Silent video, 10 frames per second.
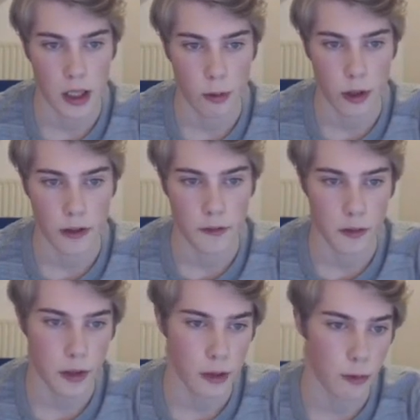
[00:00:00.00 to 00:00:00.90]
queen
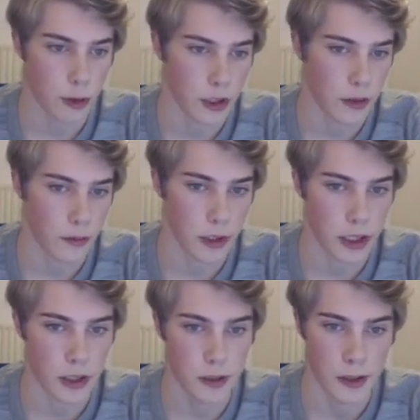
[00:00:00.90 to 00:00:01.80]
f3, rook
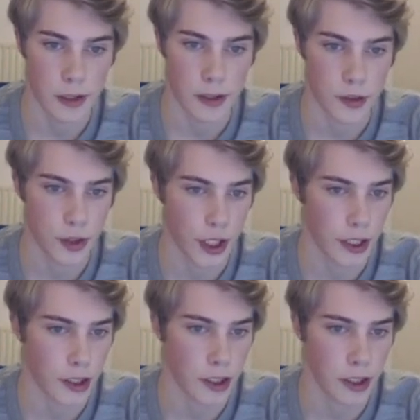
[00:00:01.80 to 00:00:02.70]
g3,
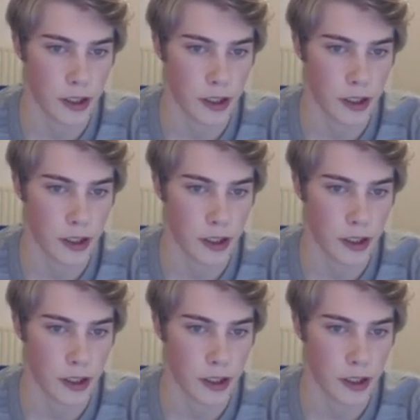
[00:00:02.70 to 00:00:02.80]
check,